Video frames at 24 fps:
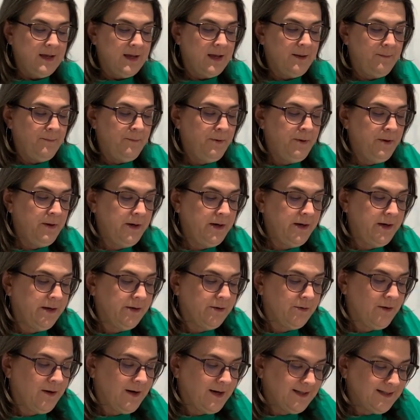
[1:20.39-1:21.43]
and put it
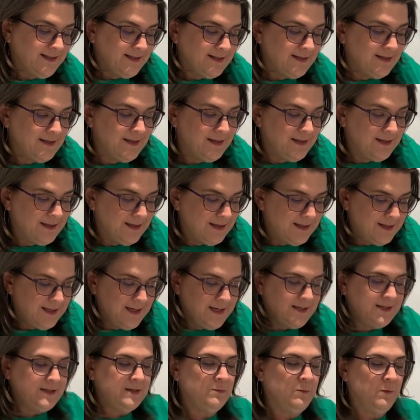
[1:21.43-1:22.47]
across
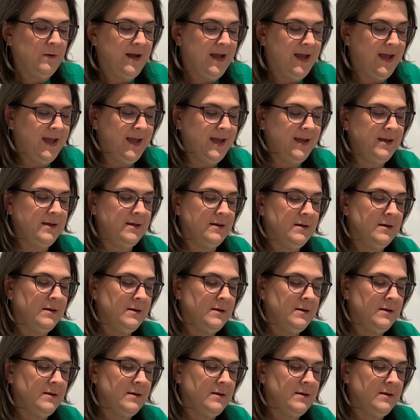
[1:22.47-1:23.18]
this way